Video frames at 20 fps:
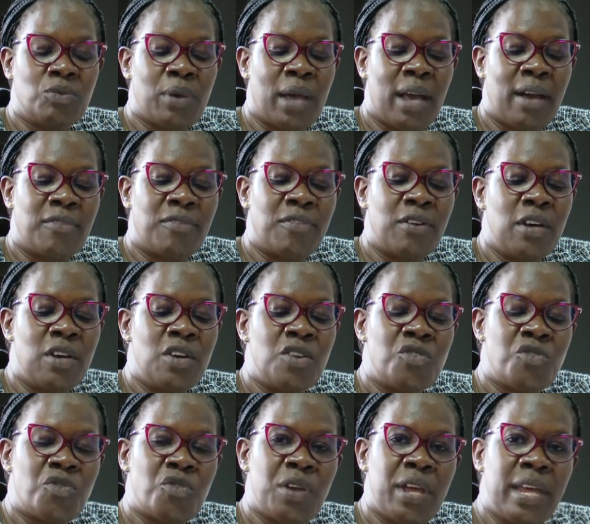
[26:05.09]
We have
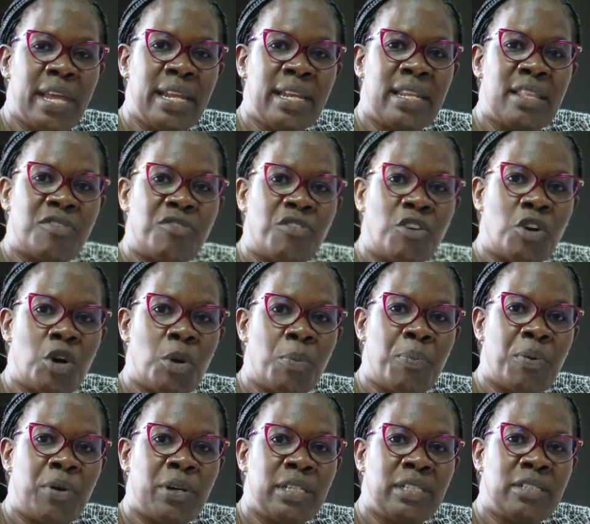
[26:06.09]
trained the focal
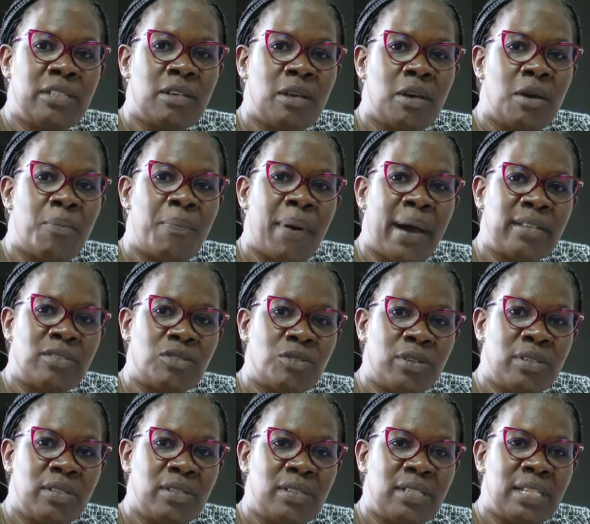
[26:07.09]
point
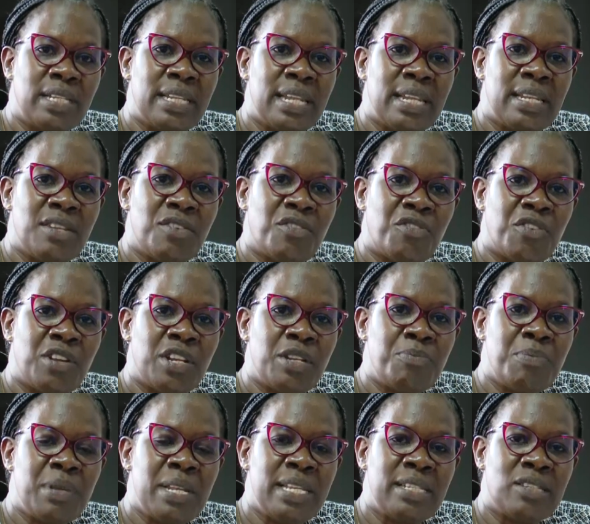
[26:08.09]
persons in the different
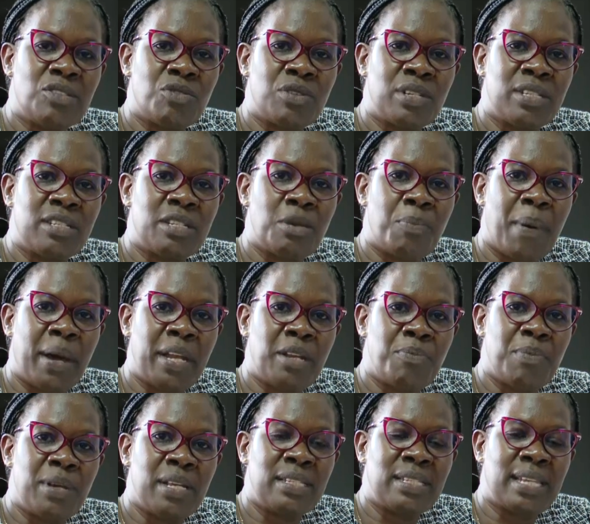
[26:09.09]
ministries,
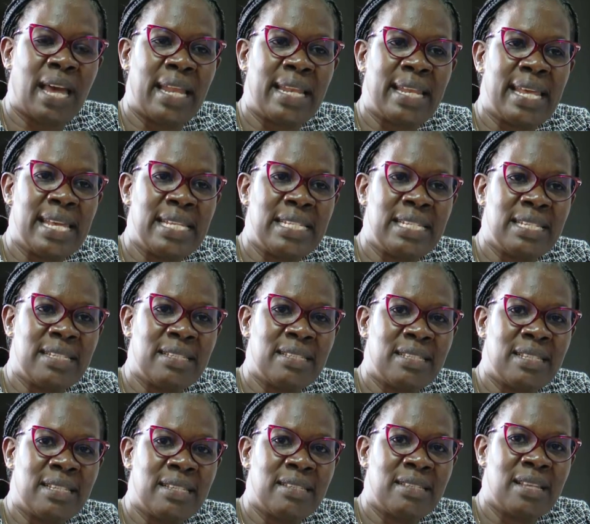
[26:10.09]
departments and
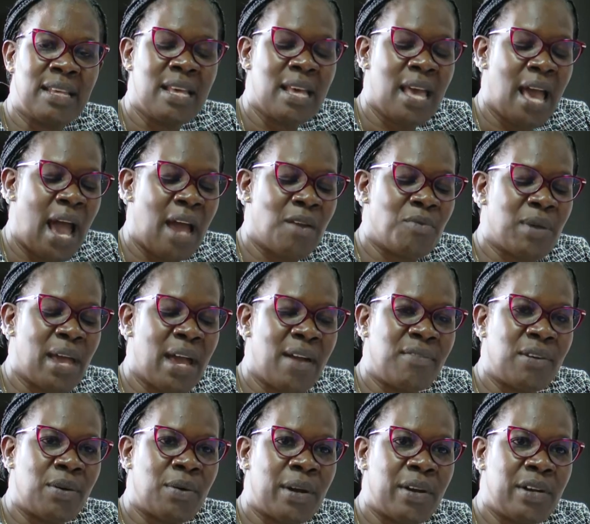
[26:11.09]
agencies, and we
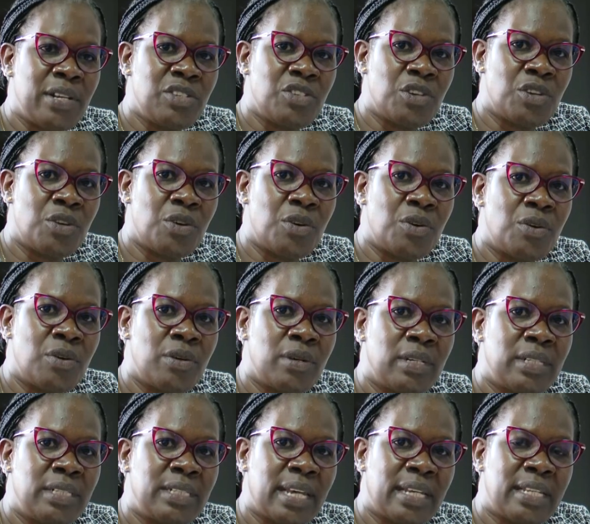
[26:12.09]
have our regional
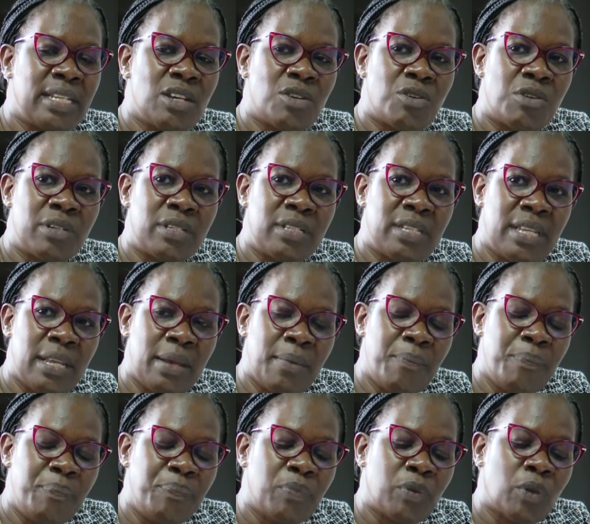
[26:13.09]
technical
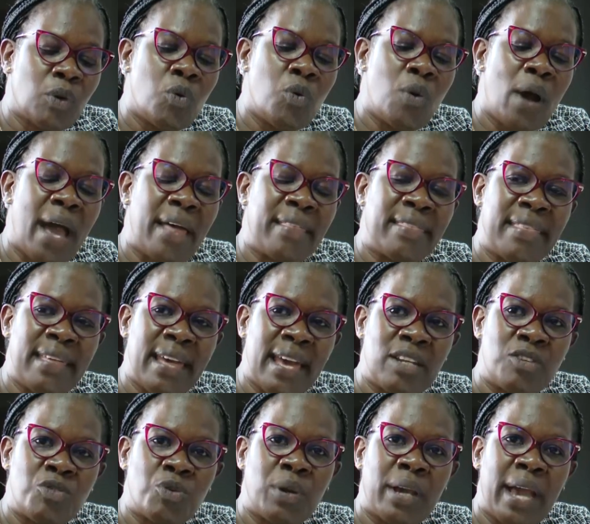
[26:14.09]
team who are
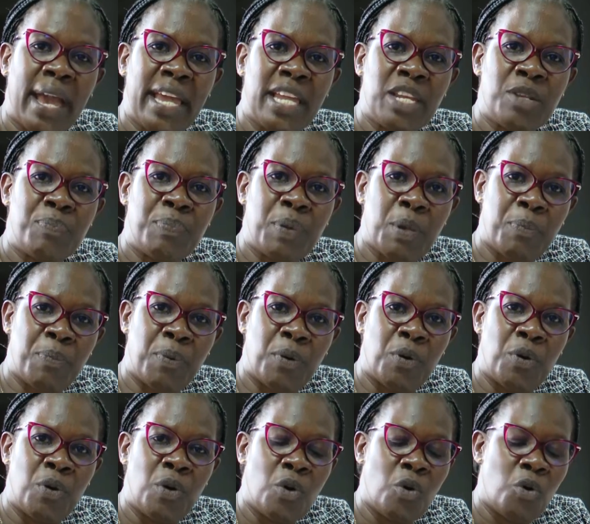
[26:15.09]
there to guide
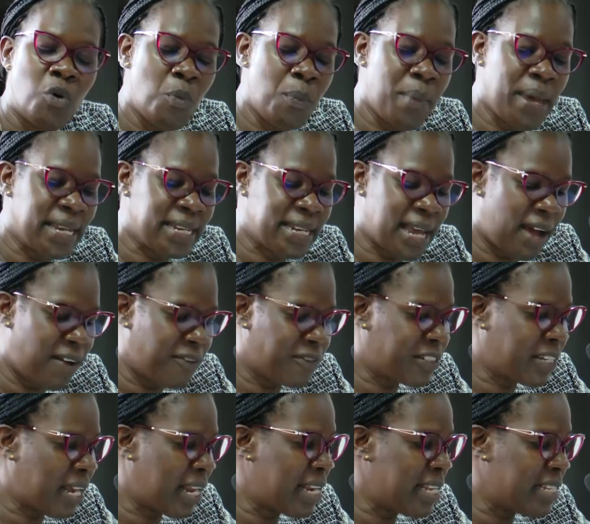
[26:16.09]
people who may have
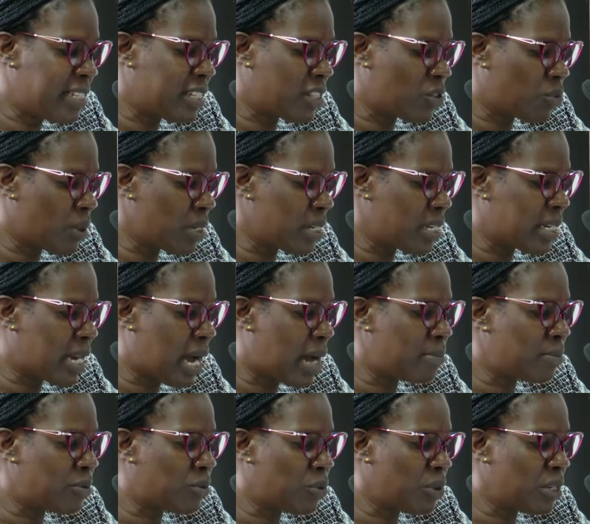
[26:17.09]
challenges when it
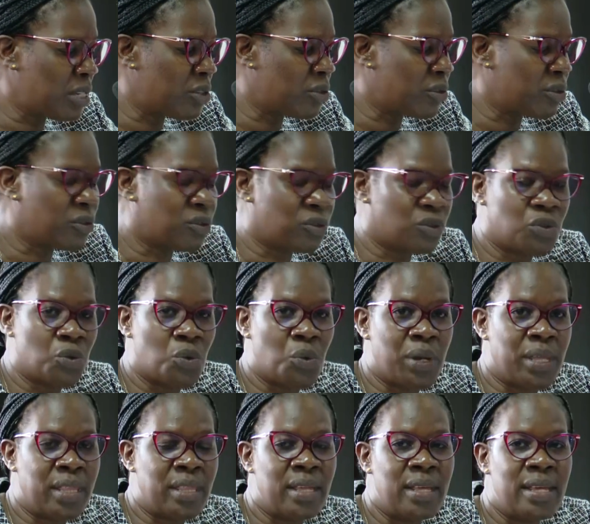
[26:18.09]
comes to issues to do
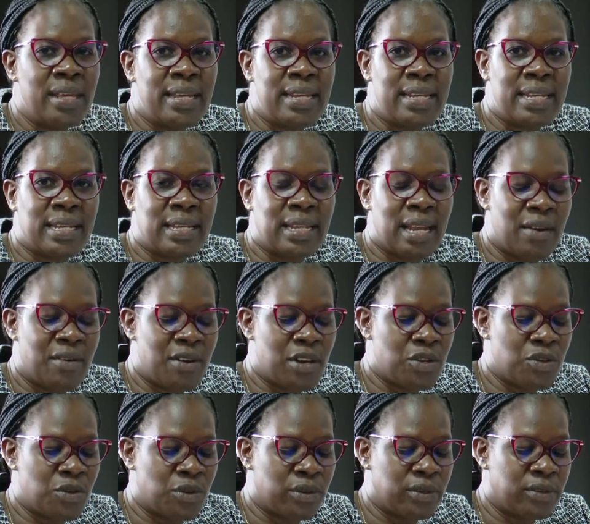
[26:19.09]
with
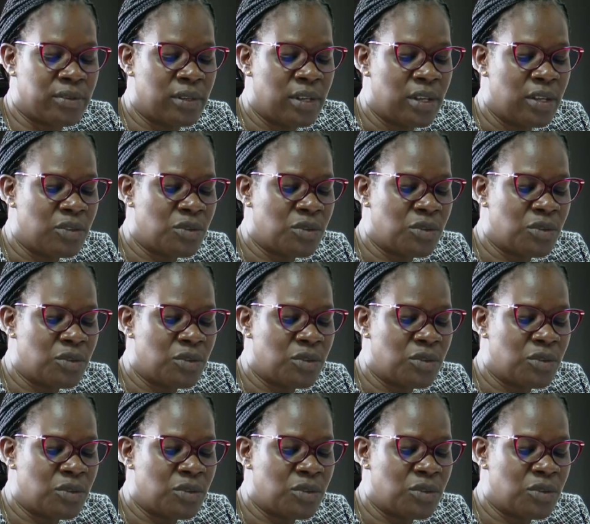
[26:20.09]
declarations.